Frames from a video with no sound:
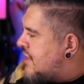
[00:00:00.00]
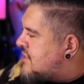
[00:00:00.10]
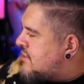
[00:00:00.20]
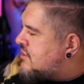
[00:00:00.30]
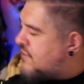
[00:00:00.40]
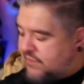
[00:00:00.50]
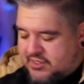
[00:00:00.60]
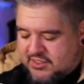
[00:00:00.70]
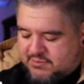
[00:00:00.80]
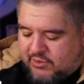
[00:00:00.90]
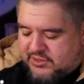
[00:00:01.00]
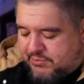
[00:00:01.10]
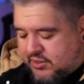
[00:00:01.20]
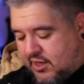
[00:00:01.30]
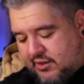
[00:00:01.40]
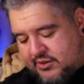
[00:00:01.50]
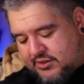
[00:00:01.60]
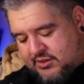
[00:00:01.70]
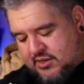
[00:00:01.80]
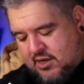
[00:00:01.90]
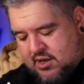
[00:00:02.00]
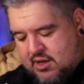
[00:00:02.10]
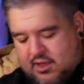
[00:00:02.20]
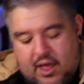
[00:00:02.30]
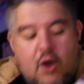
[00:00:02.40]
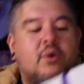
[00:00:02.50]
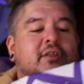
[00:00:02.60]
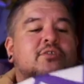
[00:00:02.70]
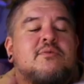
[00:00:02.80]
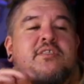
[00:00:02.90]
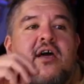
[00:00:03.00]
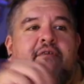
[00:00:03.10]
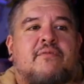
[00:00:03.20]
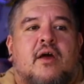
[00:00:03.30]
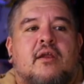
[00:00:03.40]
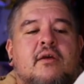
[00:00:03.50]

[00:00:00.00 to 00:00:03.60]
It's a little different because it's multiple colors. Oh, and this one's kind of fun.